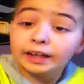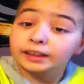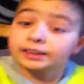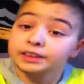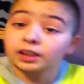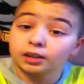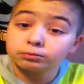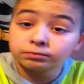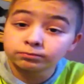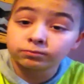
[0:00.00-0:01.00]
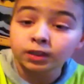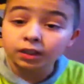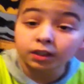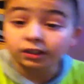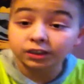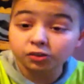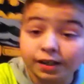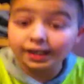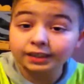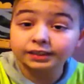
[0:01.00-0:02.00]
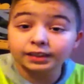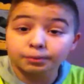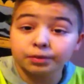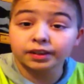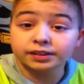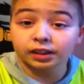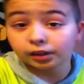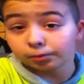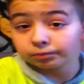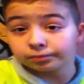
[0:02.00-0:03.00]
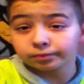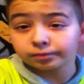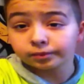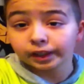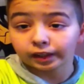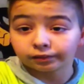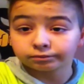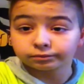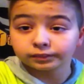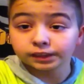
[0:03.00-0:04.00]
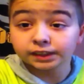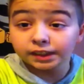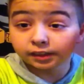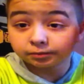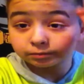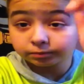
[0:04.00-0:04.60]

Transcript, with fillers: yeah, guys, um, see you guys in a bit. Um, yeah, see ya.